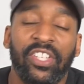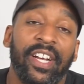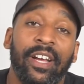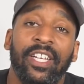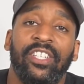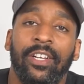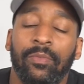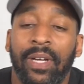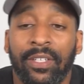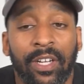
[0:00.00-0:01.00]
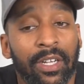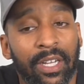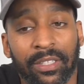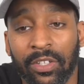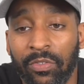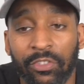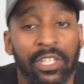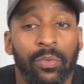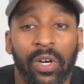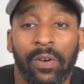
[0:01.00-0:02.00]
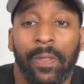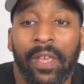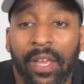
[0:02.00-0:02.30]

check out their channel, man. Young guys doing really well.